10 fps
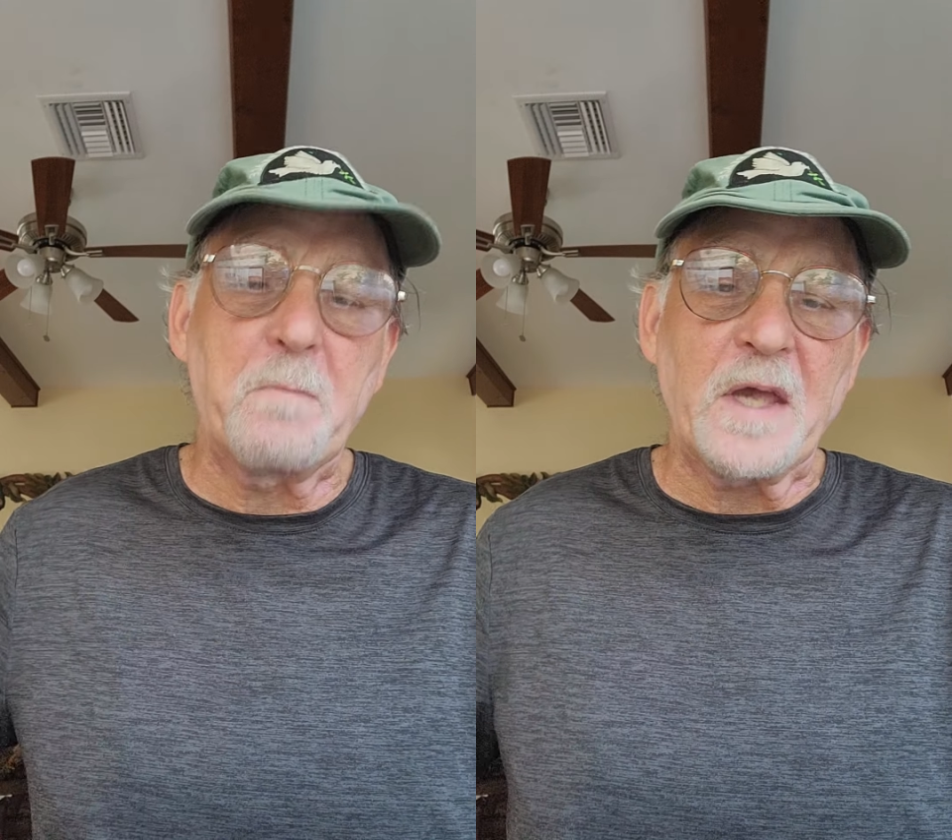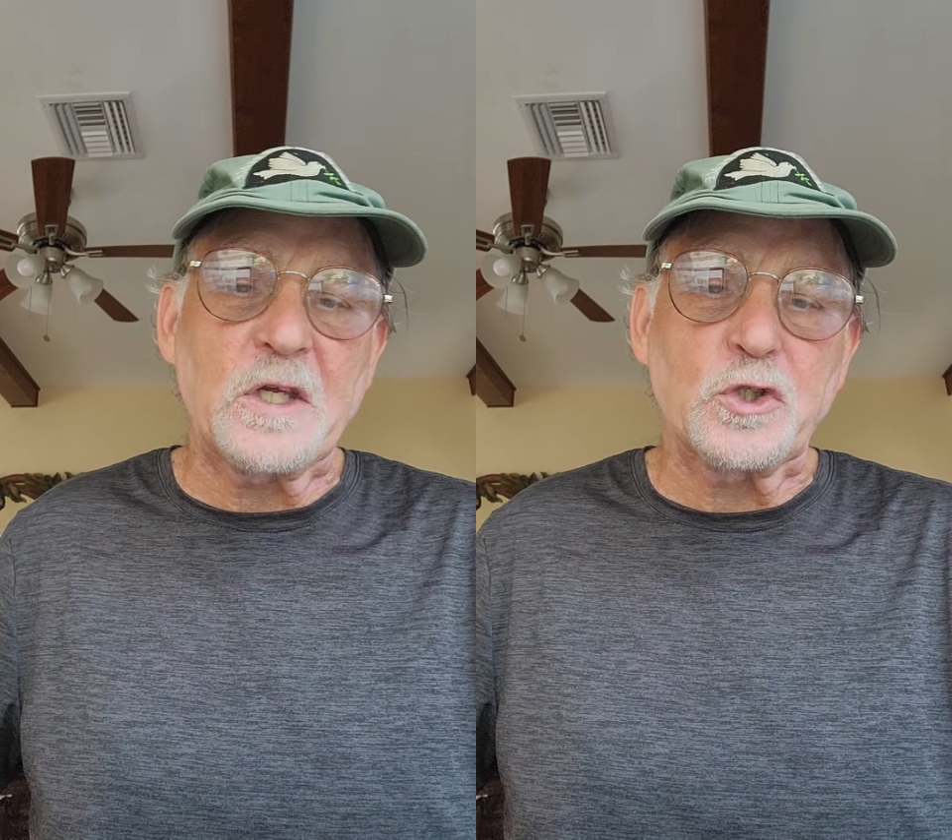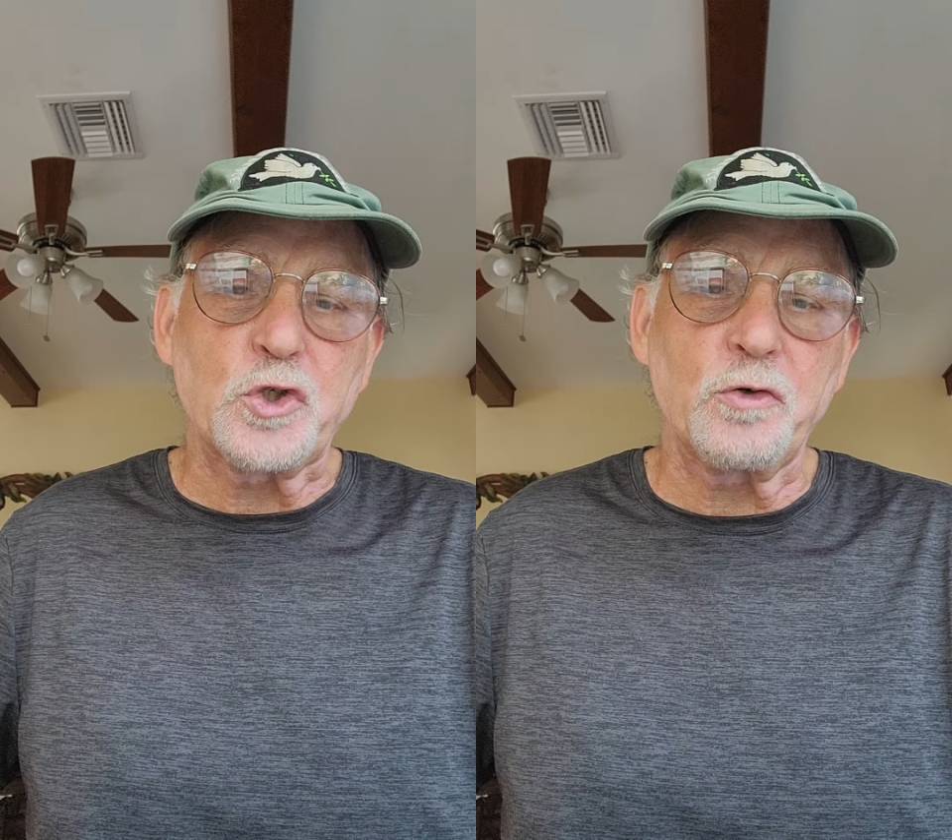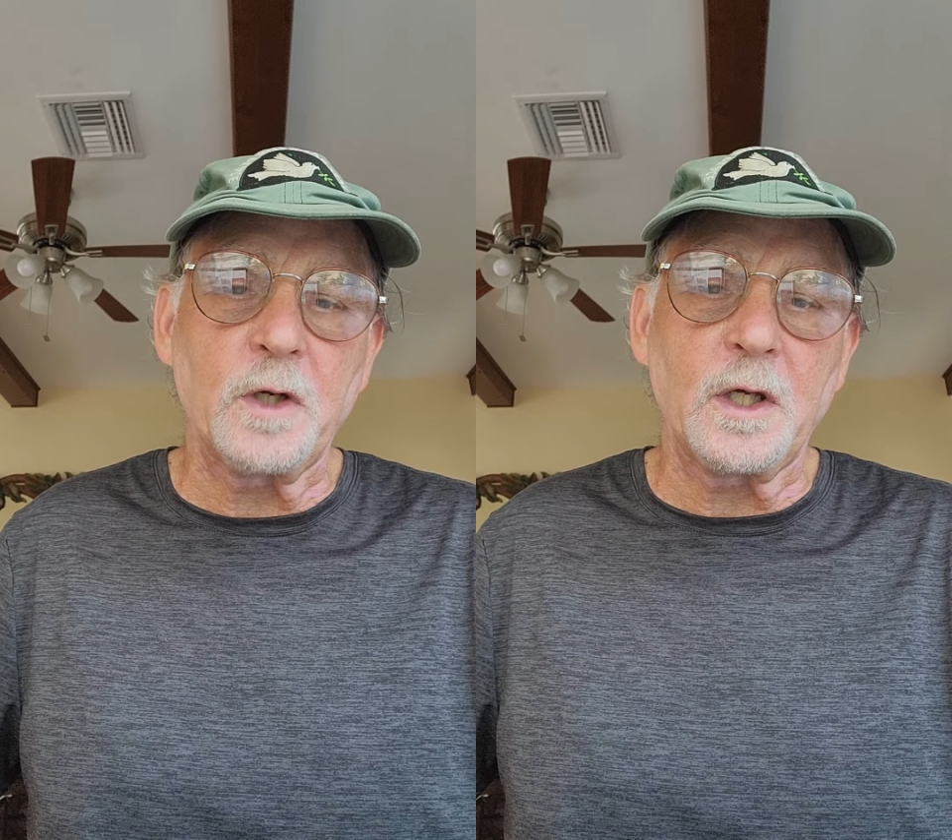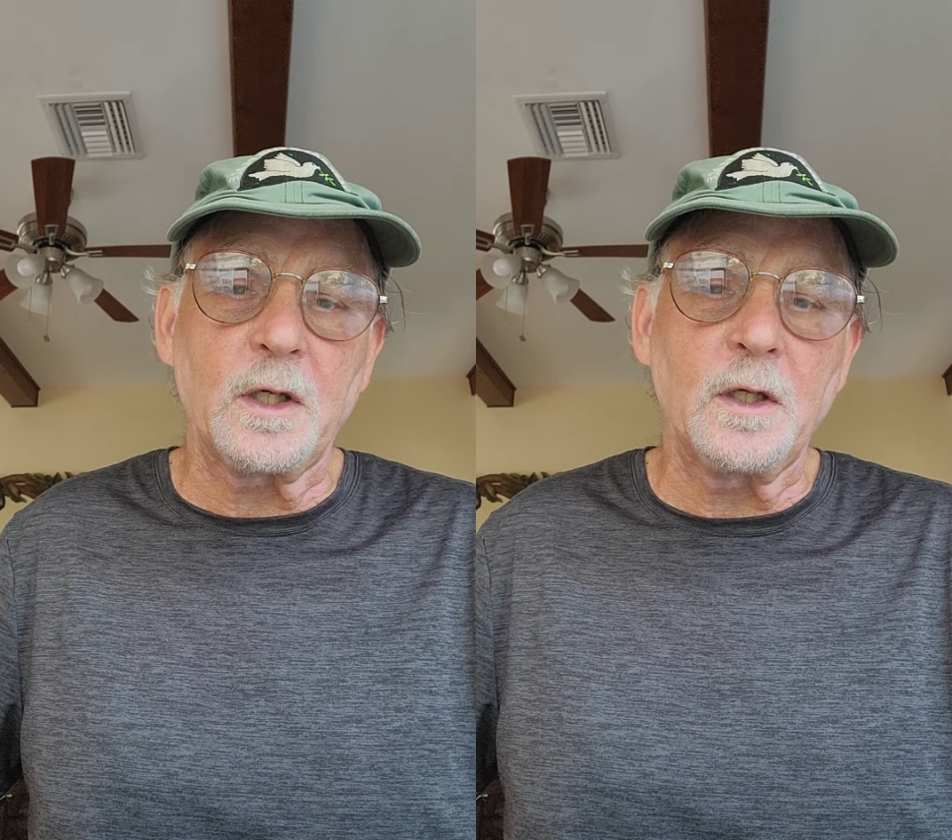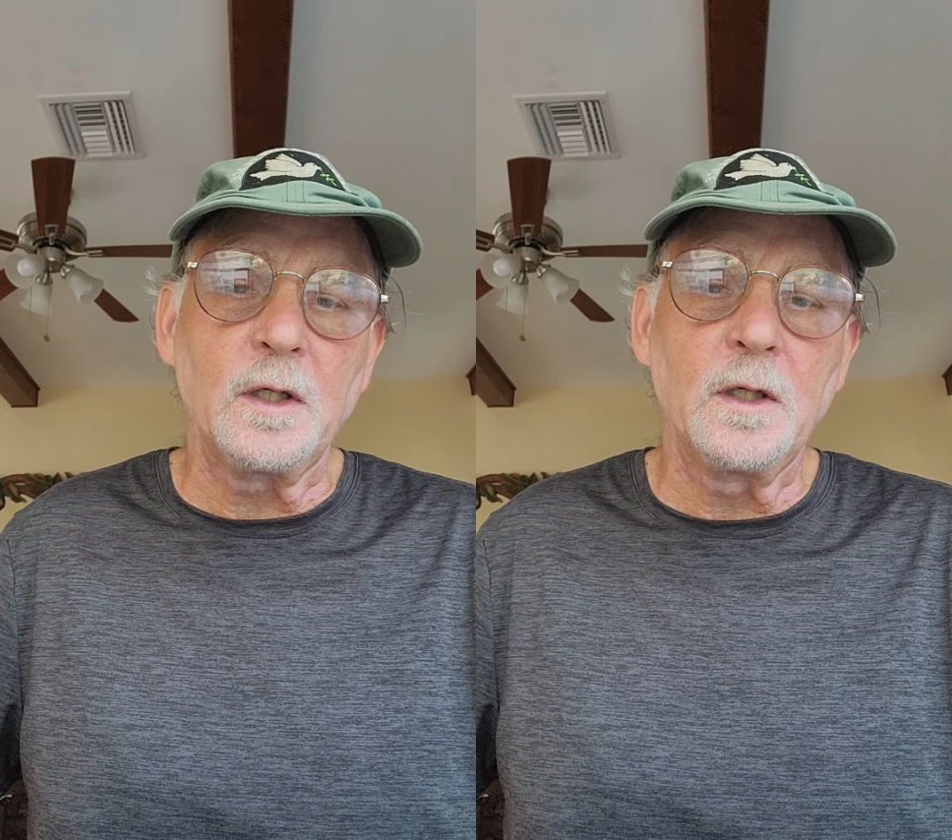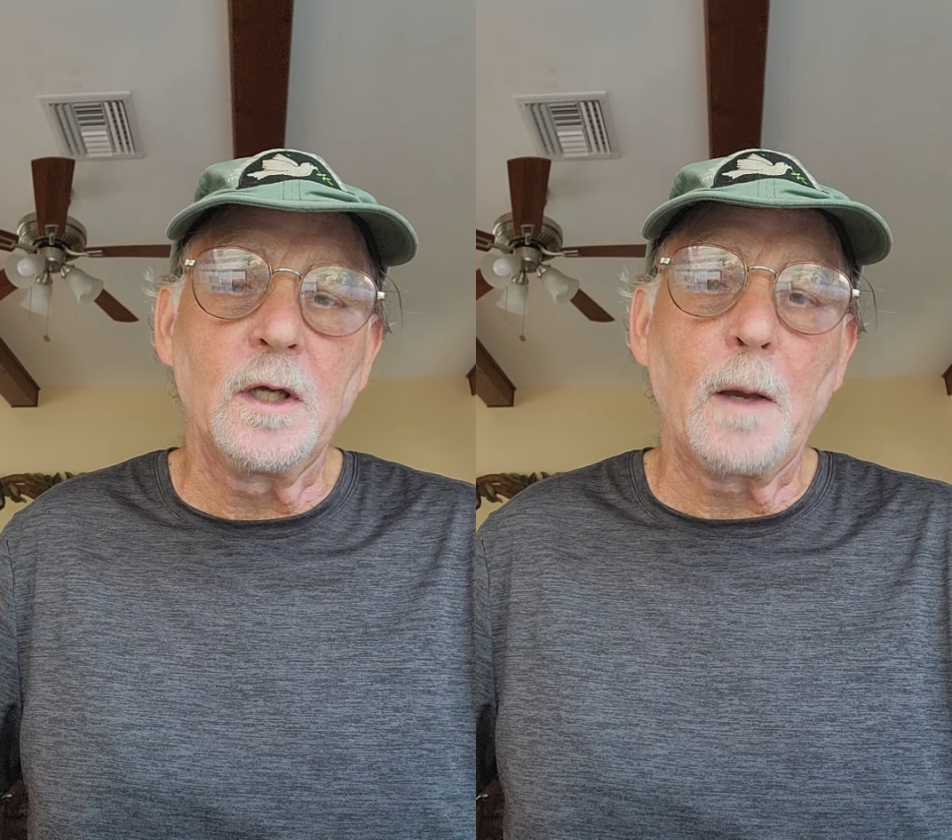bigotry